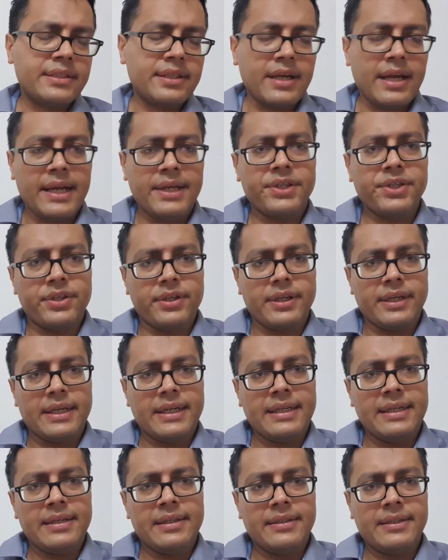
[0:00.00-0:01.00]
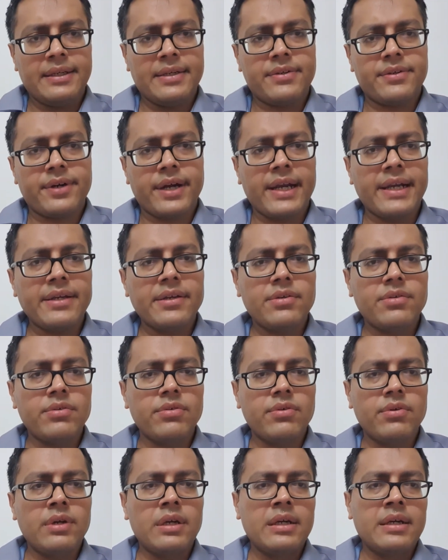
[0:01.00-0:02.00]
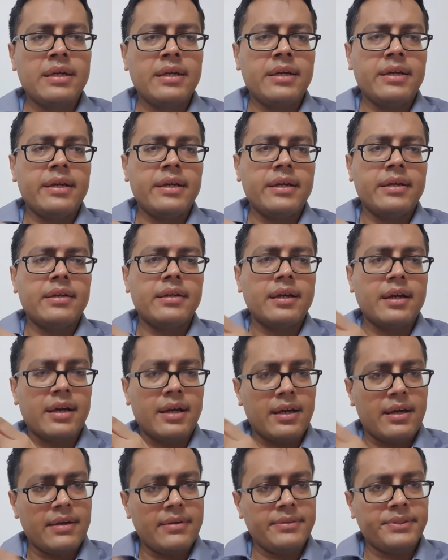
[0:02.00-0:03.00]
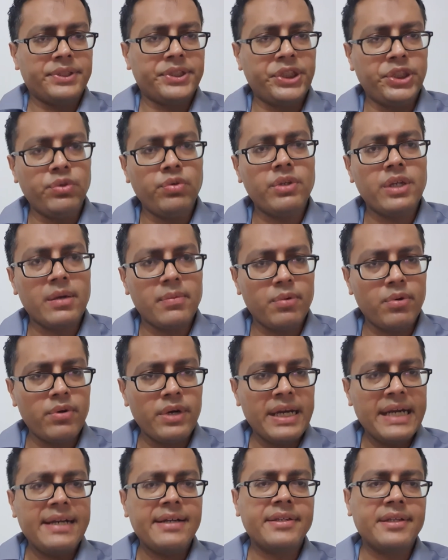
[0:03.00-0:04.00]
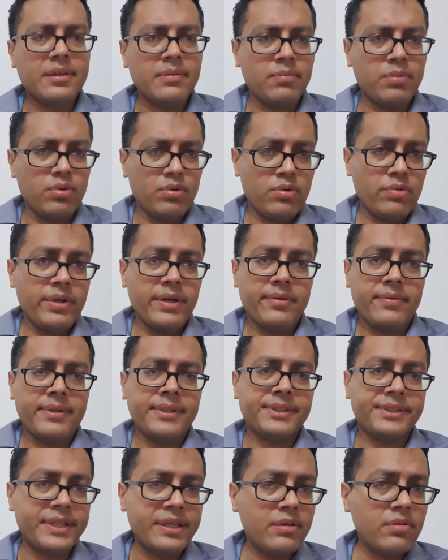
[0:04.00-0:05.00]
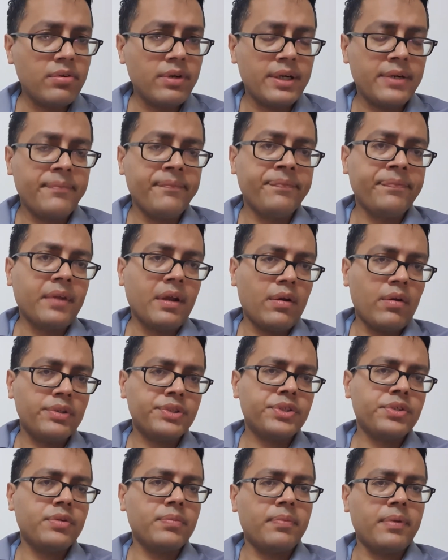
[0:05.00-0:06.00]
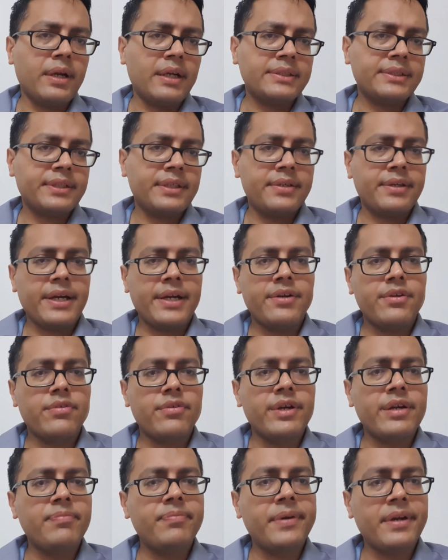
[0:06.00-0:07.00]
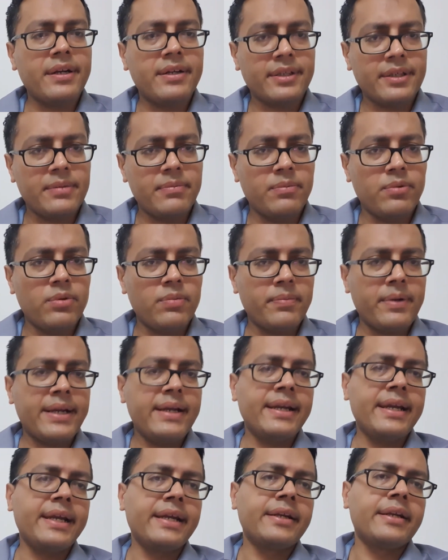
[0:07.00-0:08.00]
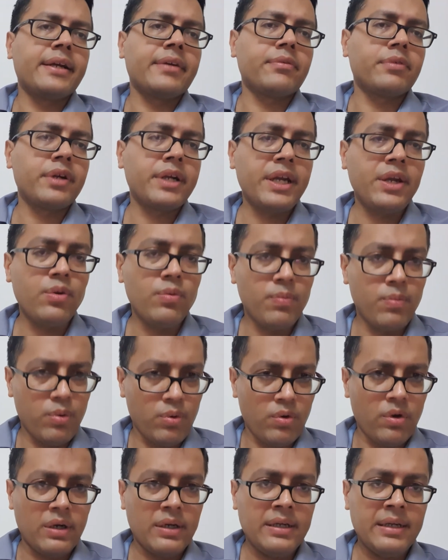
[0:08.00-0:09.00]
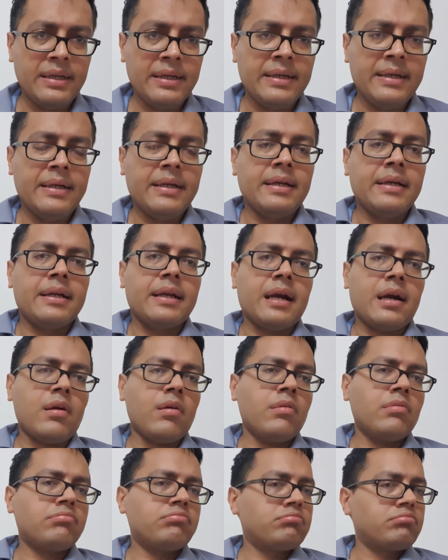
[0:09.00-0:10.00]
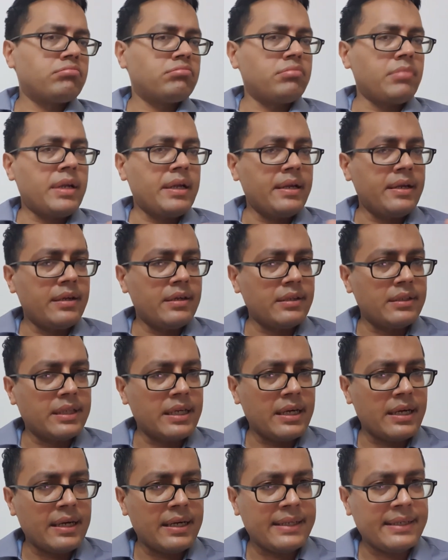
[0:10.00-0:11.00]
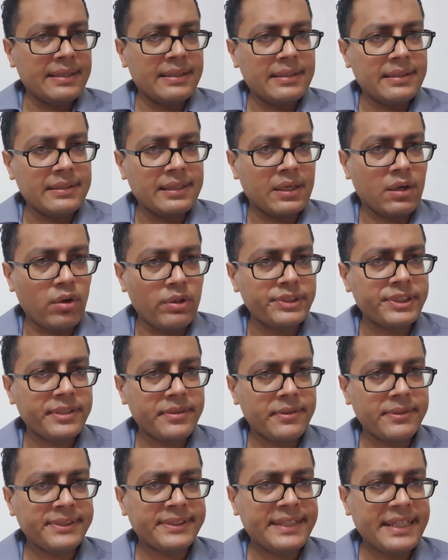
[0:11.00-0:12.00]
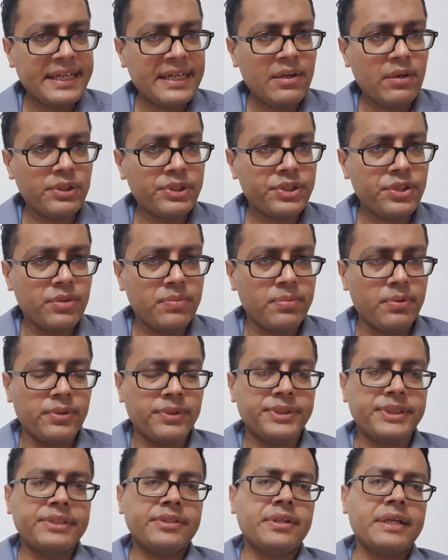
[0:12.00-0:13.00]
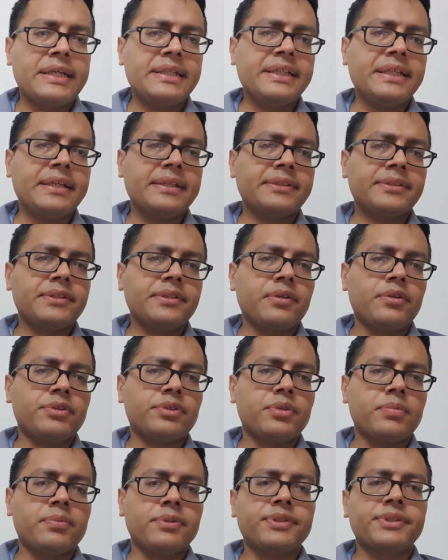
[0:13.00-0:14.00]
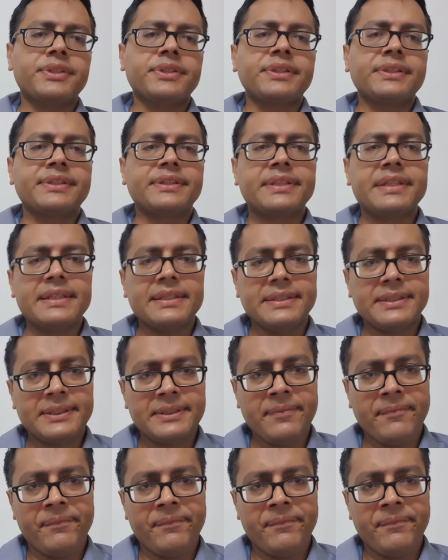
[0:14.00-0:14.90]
actually, they're trying to chew the bone, eat the bone wherever it's required. And osteoblasts are trying to repair that bone by laying down a new bone. Now, the concept of senile osteoporosis or aging associated osteoporosis is this,